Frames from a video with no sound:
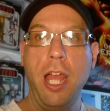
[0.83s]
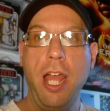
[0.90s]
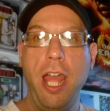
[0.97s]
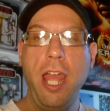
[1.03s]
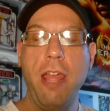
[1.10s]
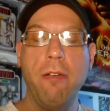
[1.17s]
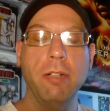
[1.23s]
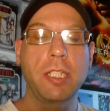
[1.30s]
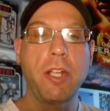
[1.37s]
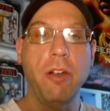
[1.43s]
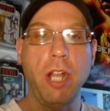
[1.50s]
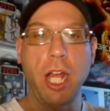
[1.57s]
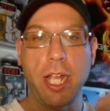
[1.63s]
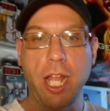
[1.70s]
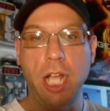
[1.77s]
Hey, what's
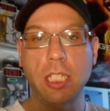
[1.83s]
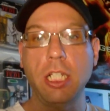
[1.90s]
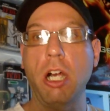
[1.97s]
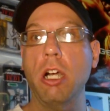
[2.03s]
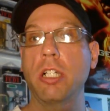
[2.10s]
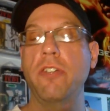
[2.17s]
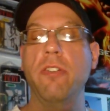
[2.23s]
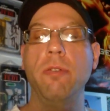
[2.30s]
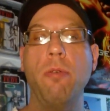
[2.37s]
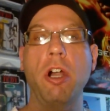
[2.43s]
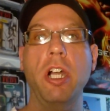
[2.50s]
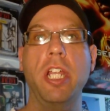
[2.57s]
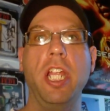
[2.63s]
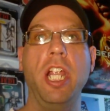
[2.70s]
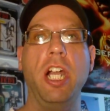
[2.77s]
going on, guys? Archer
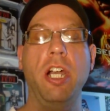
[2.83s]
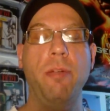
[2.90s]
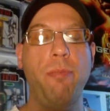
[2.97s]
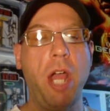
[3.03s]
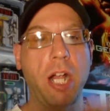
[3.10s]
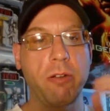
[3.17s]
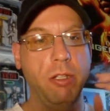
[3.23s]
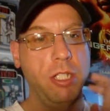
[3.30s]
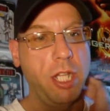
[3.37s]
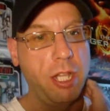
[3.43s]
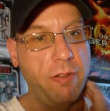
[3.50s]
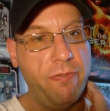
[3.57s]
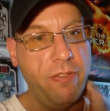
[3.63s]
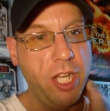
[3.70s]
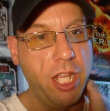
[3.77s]
Mark here, back with
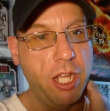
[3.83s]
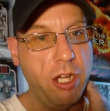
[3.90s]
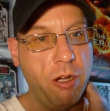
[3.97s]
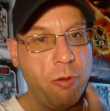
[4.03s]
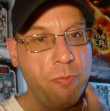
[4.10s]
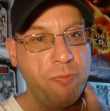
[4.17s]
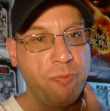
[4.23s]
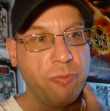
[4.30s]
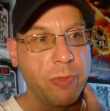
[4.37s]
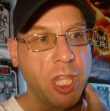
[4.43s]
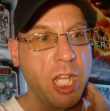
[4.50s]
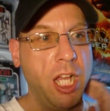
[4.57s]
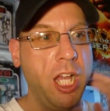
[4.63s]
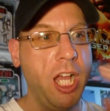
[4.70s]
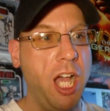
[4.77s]
another video.
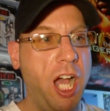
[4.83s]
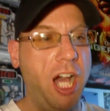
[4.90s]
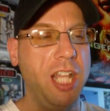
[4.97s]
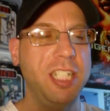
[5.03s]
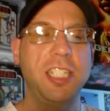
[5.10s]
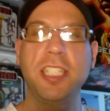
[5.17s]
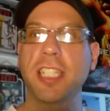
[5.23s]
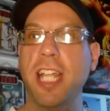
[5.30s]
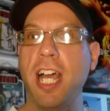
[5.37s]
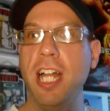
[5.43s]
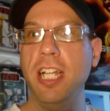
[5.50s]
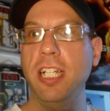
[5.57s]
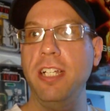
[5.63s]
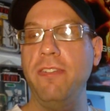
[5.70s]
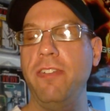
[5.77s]
This is
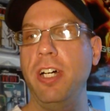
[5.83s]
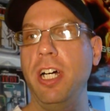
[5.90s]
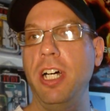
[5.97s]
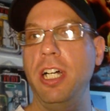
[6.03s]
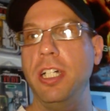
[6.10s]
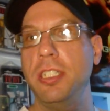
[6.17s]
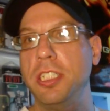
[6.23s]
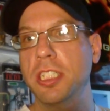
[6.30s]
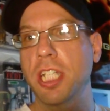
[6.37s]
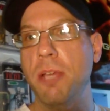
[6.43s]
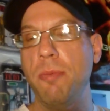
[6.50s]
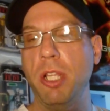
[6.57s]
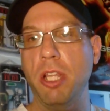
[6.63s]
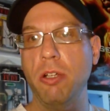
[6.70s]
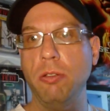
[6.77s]
kind of just
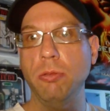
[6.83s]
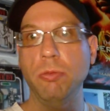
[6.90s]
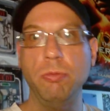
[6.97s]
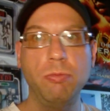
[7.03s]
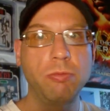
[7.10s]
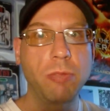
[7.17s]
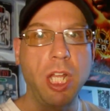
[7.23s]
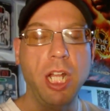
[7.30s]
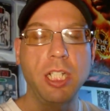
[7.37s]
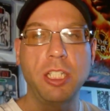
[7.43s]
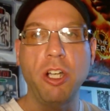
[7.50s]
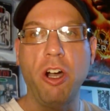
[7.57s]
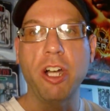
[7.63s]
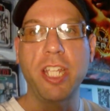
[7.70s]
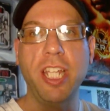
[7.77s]
gonna be a little kind of
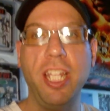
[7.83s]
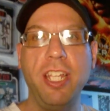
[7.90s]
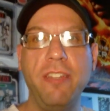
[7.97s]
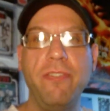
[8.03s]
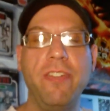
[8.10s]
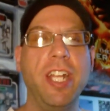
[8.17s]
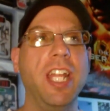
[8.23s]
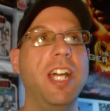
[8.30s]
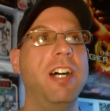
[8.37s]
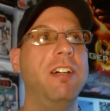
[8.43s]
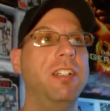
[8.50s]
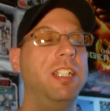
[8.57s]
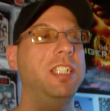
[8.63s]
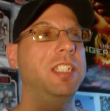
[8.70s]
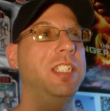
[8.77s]
talky
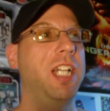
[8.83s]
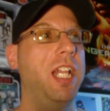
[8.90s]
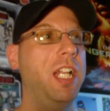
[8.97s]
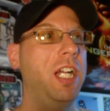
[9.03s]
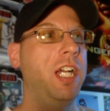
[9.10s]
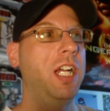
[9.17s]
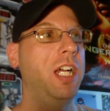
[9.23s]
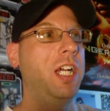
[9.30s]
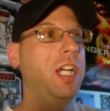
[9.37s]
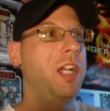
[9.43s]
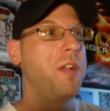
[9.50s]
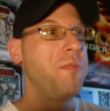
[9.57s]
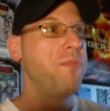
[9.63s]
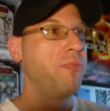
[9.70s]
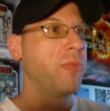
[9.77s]
video. It's not a
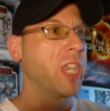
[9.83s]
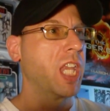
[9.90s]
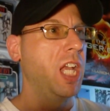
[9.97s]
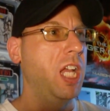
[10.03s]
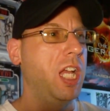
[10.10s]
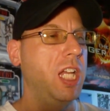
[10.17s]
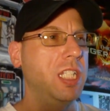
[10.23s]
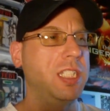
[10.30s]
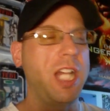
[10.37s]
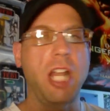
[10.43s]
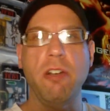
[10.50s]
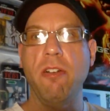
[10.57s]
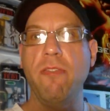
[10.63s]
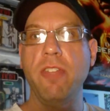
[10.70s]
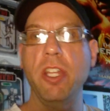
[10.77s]

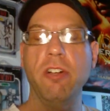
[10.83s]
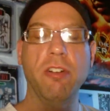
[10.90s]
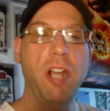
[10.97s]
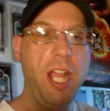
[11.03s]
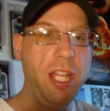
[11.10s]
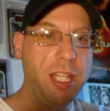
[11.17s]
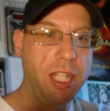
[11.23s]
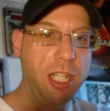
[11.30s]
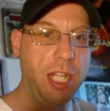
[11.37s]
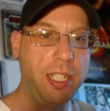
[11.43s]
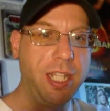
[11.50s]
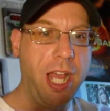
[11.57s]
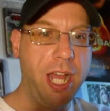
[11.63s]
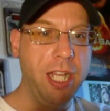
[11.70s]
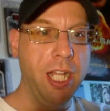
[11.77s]
review or anything
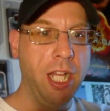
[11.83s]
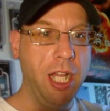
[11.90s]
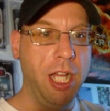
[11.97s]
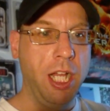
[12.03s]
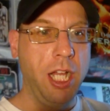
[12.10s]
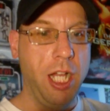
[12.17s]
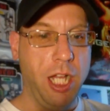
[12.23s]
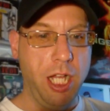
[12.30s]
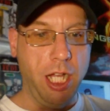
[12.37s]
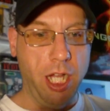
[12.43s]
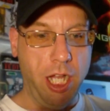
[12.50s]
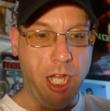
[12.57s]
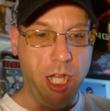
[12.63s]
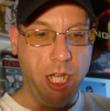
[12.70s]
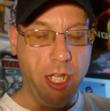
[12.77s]
like that.
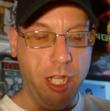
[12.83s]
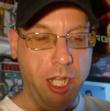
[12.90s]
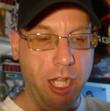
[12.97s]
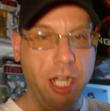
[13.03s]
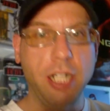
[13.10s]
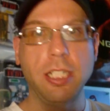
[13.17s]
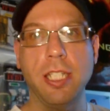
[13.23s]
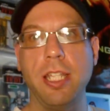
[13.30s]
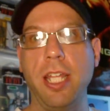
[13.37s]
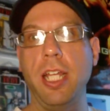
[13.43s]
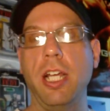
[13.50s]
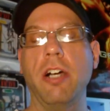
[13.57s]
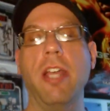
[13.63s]
Here's the thing.